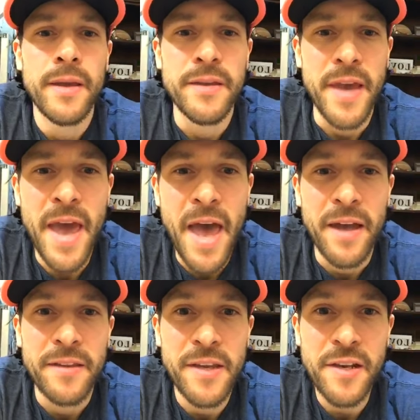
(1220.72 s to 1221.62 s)
Yeah,
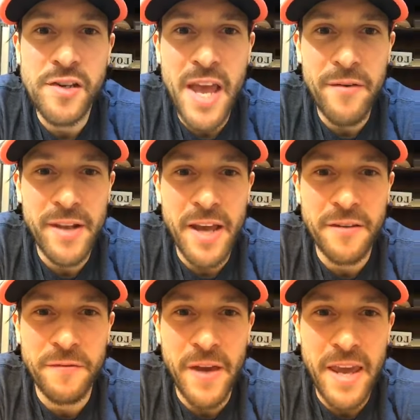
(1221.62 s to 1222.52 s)
didn't she have a
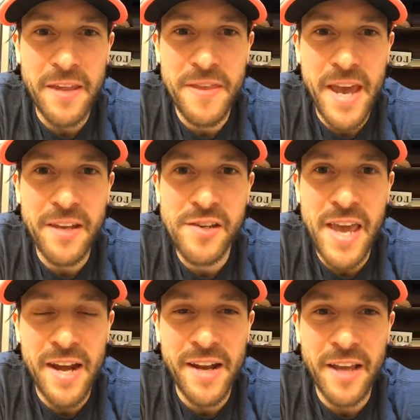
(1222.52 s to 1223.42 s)
nice fade at the end? She
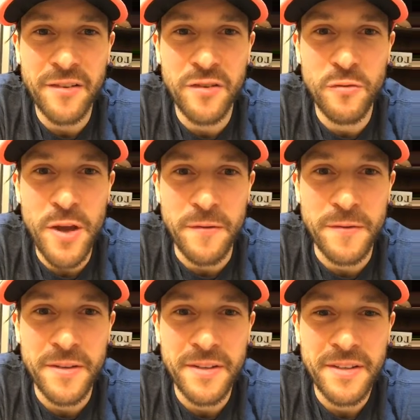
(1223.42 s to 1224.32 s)
had a nice
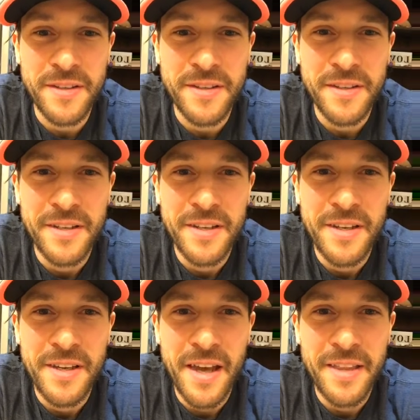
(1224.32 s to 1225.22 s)
drift.
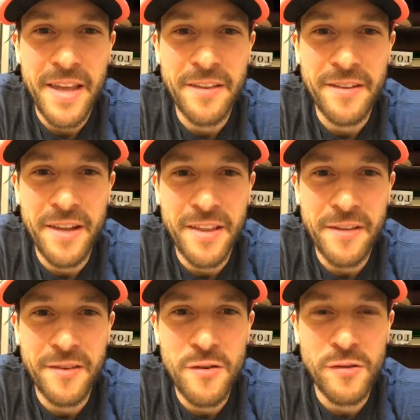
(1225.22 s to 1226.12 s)
That's a,
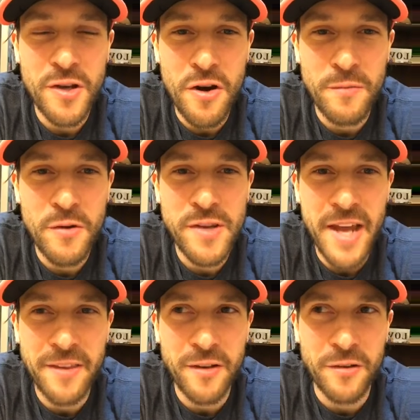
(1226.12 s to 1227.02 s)
that's a new term, new
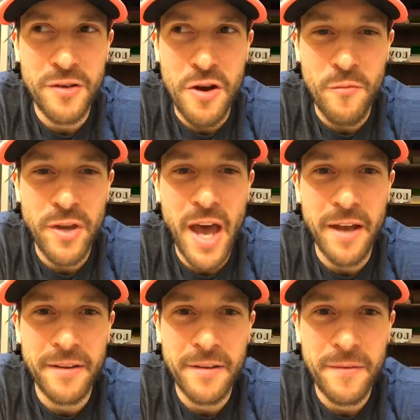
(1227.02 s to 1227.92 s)
technical term. We
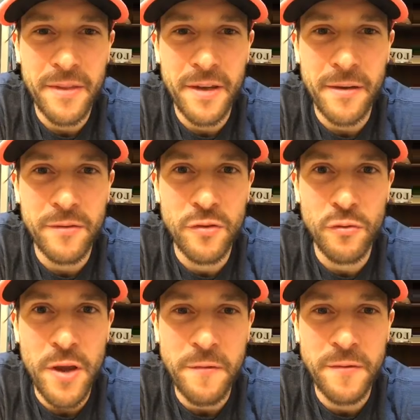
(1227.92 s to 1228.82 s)
got the
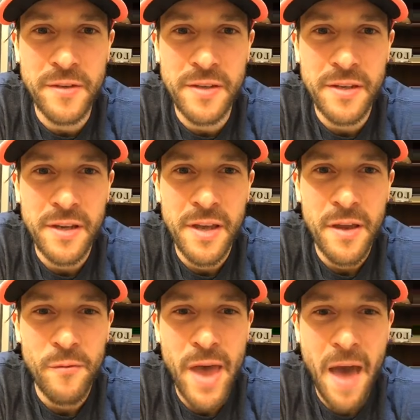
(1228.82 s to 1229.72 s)
drift,
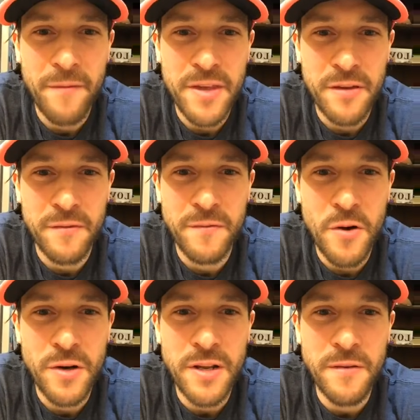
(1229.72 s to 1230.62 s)
we have the
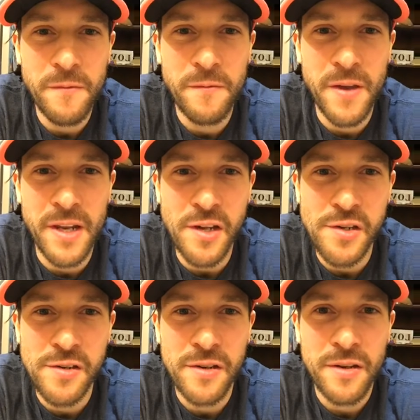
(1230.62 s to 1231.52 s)
inverted
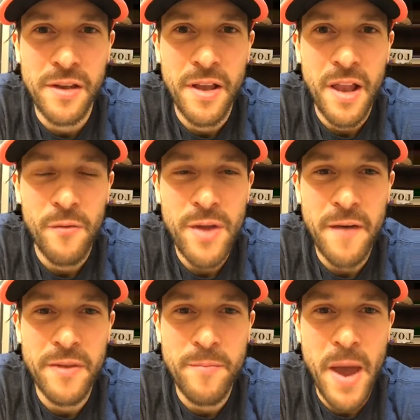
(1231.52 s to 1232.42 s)
finish, we
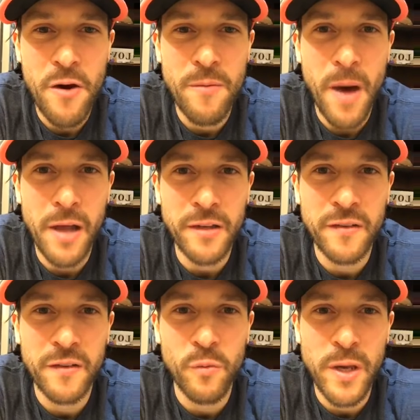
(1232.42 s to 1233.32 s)
have the parabolic
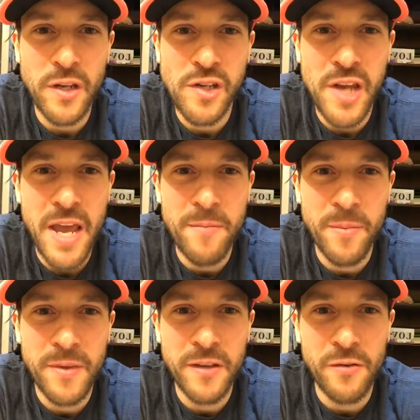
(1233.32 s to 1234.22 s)
swing shape.
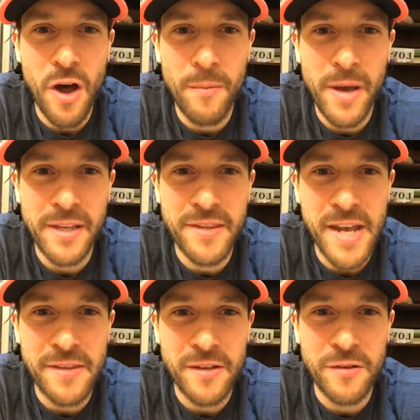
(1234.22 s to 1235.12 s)
These are all my
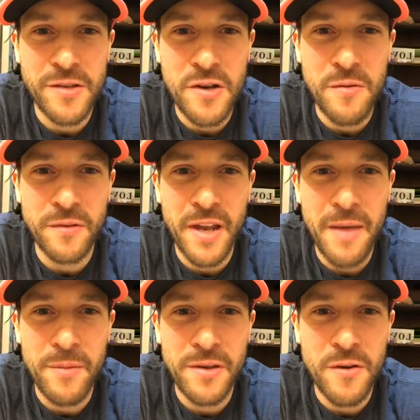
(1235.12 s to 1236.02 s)
technical terms that
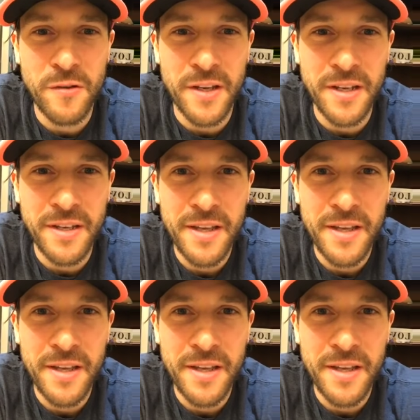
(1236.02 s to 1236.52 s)
I've been using,